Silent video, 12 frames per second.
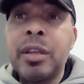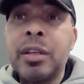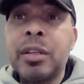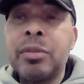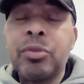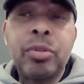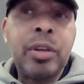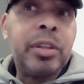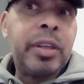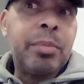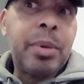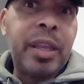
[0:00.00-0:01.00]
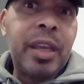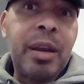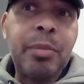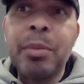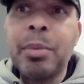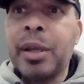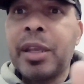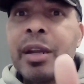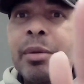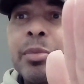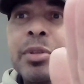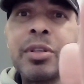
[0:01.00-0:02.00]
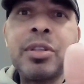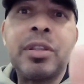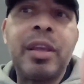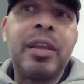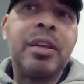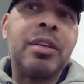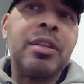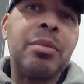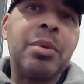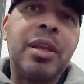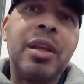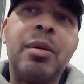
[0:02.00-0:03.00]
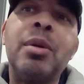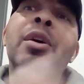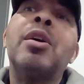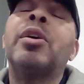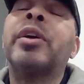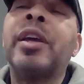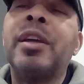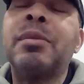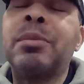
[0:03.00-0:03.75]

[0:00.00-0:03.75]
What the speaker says: I'm trying to look at my camera. My camera's just like I think my camera. Okay.